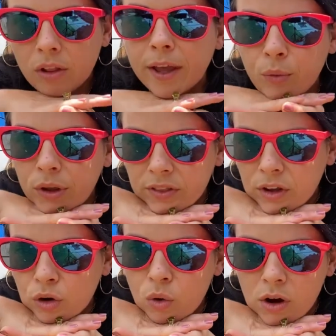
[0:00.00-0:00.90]
Like when
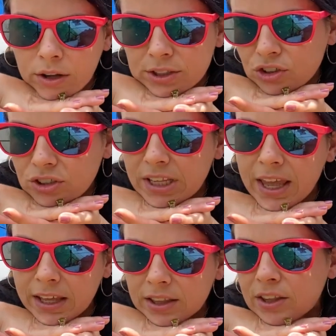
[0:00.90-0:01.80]
the iguana's
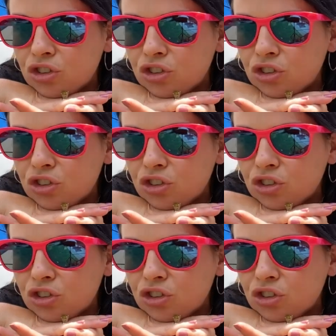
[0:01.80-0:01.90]
head